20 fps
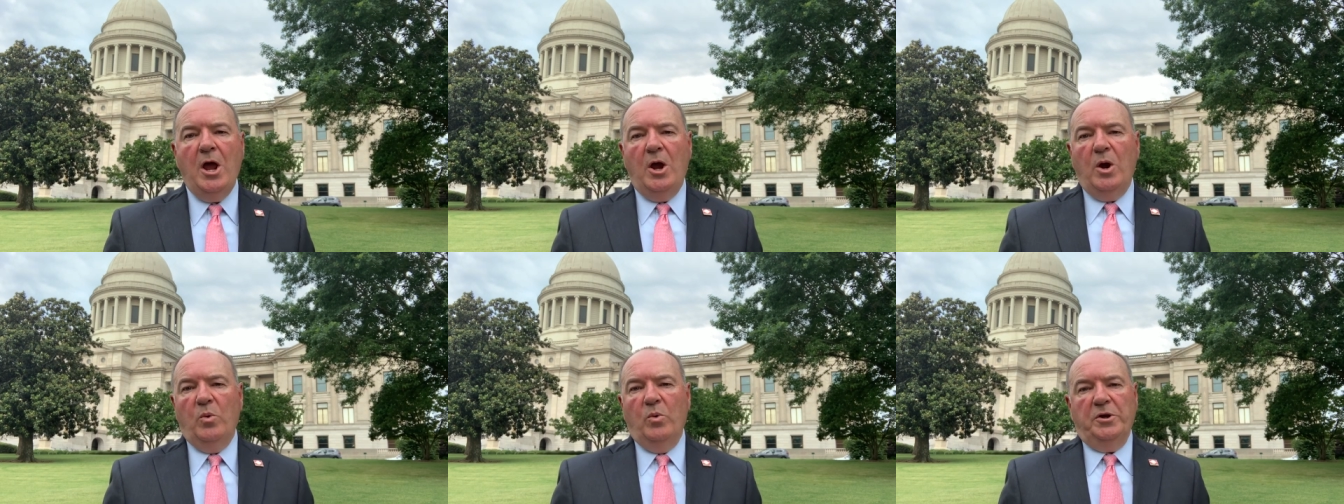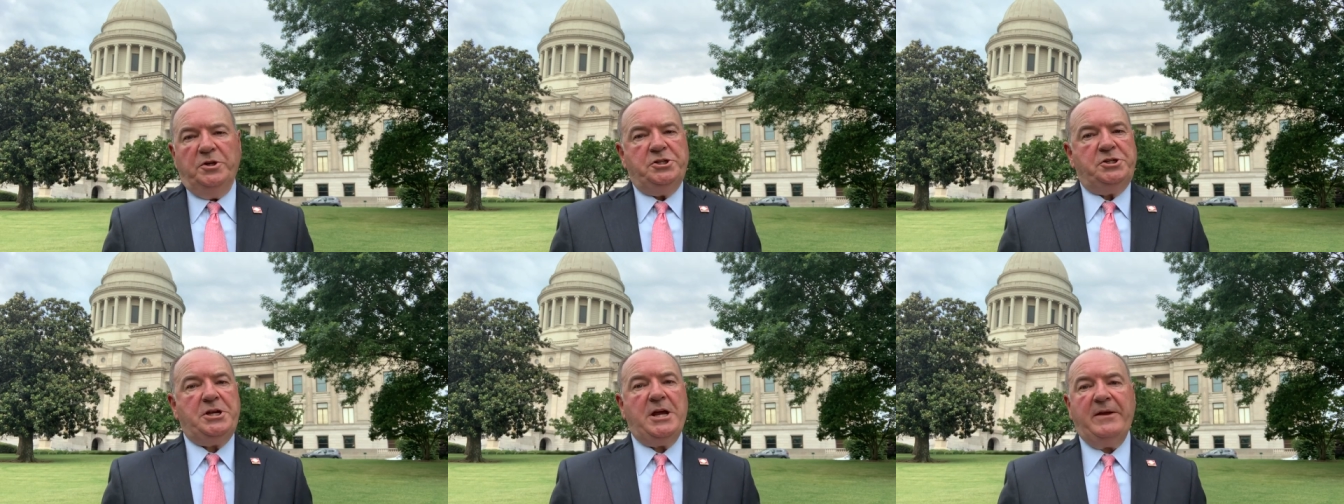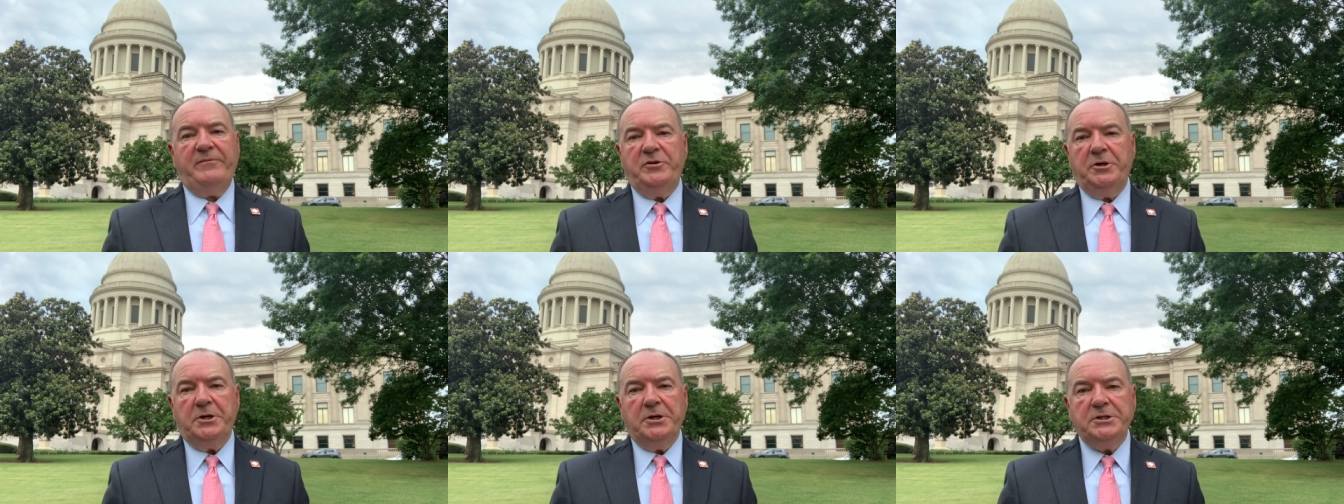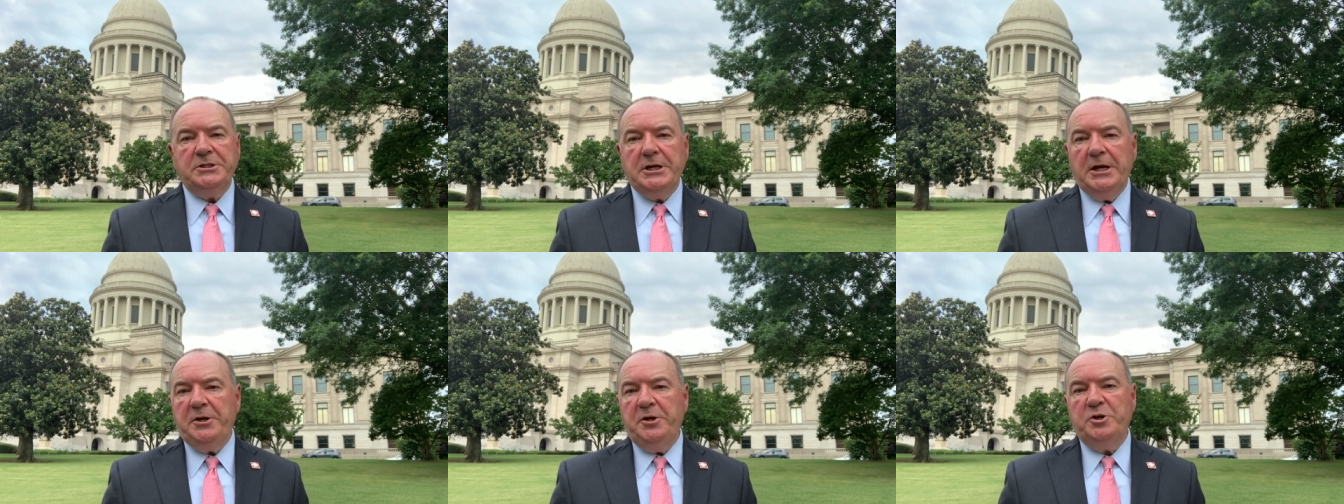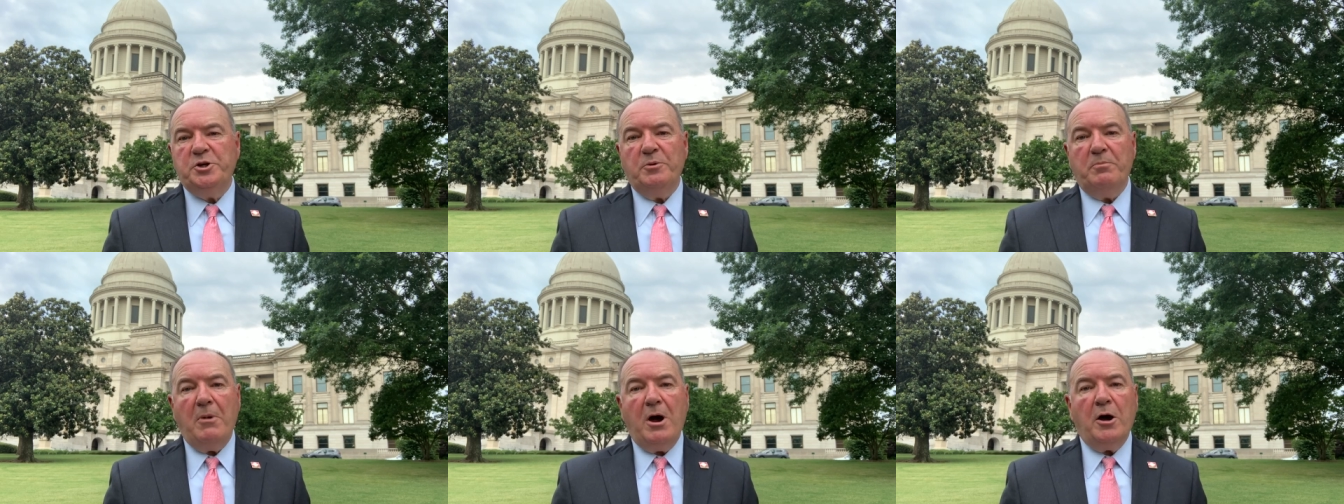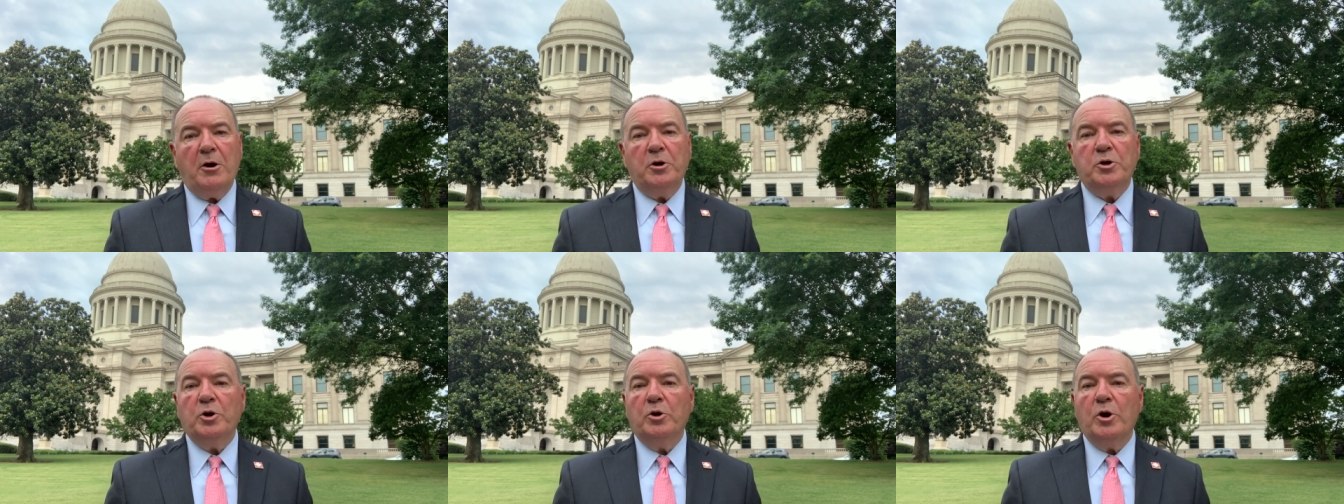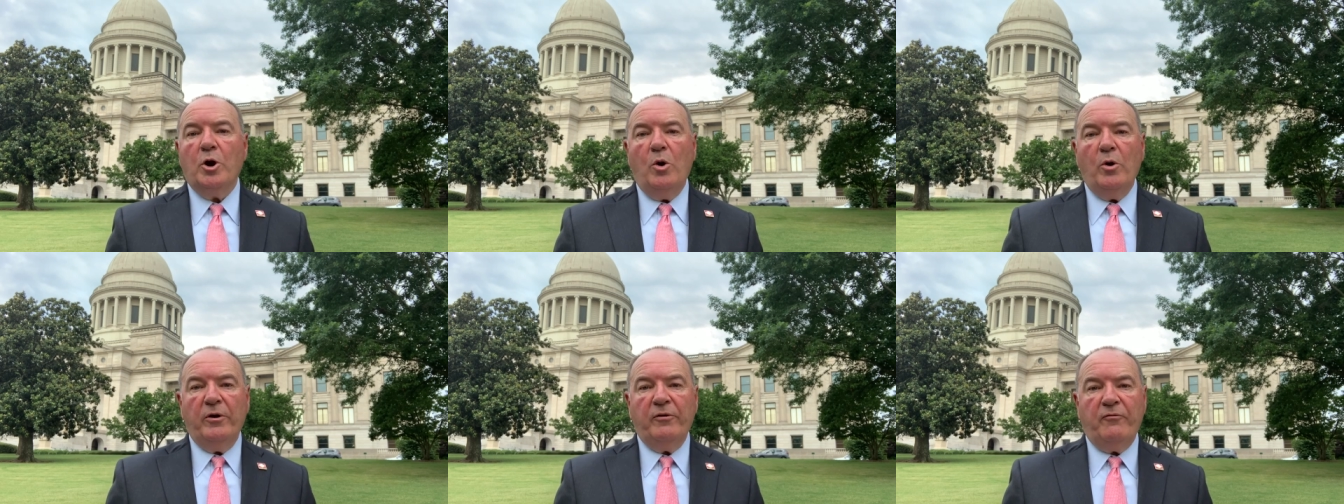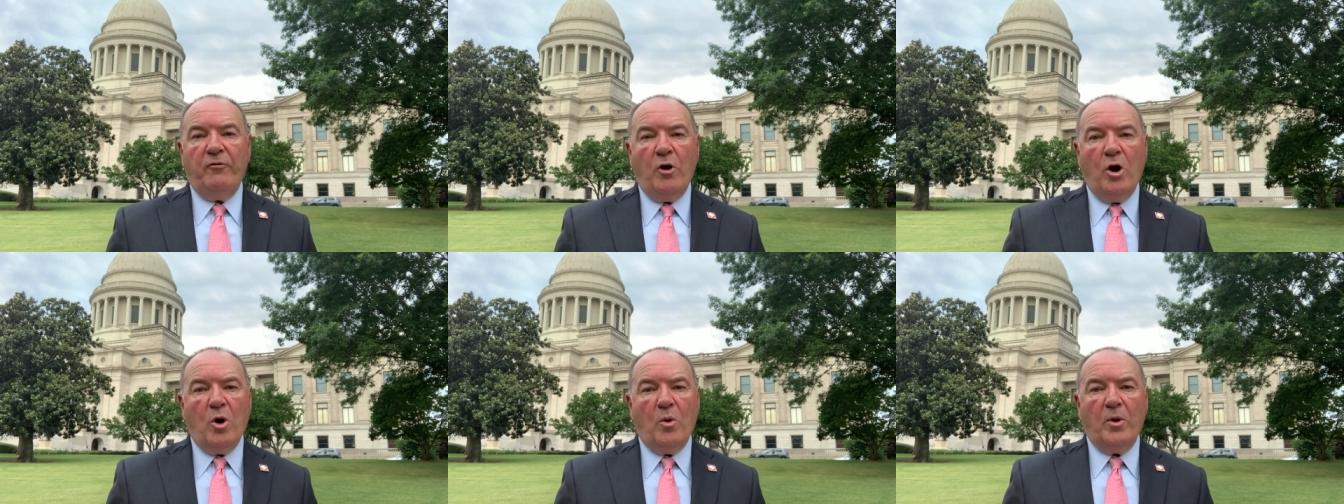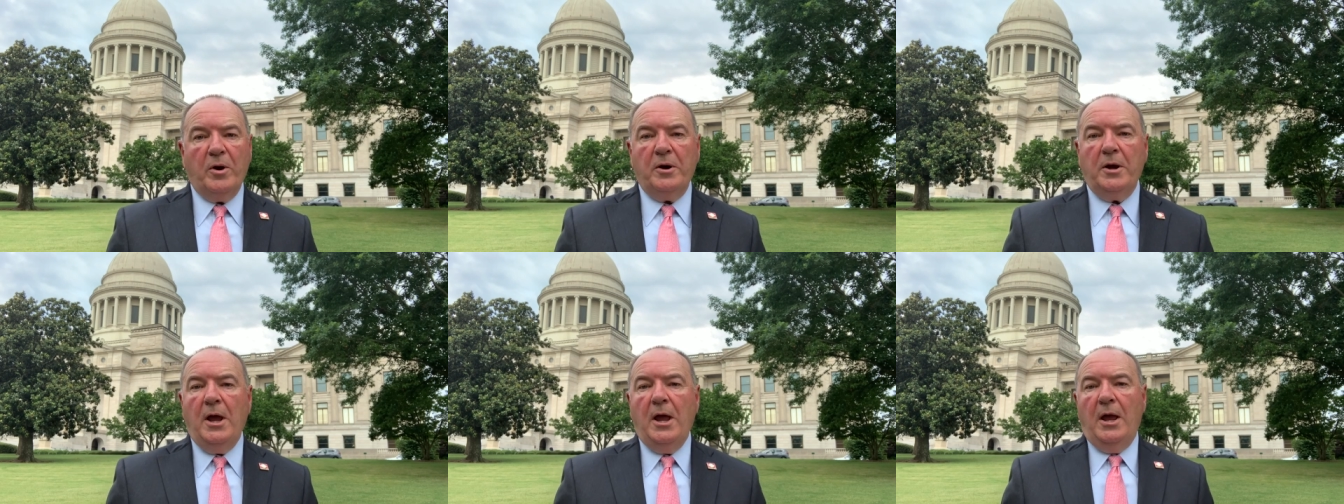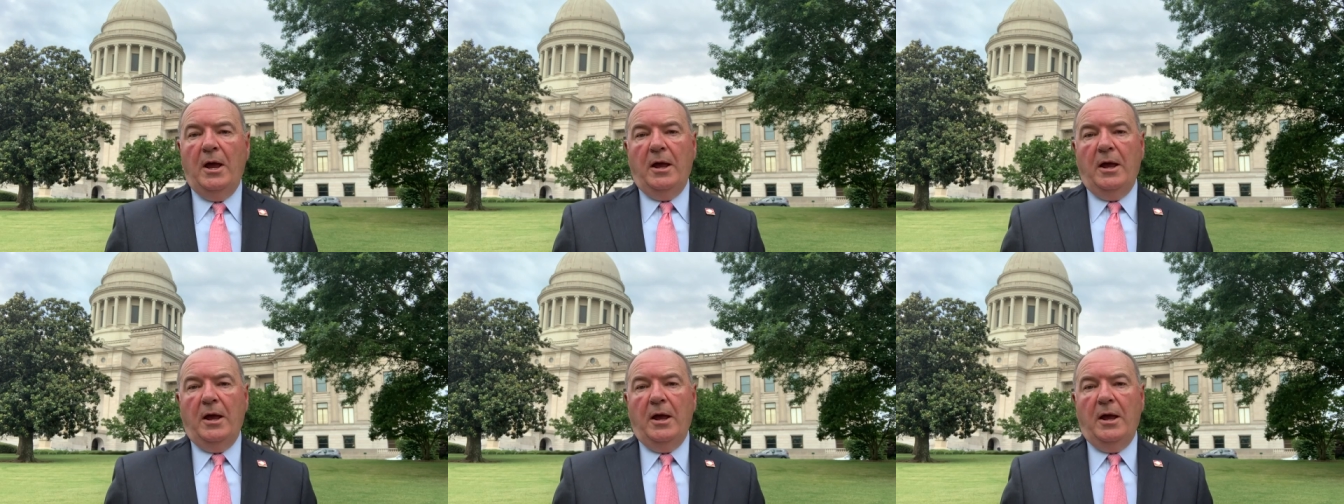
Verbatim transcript: we'll just have to continue to monitor going forward,